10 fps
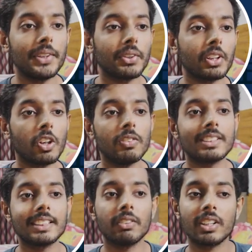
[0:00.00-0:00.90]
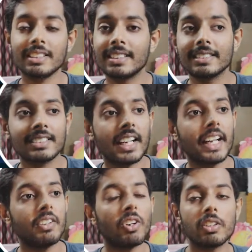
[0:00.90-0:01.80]
You can always see what is
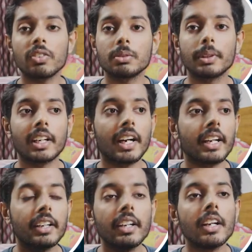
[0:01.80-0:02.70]
inside, what was behind,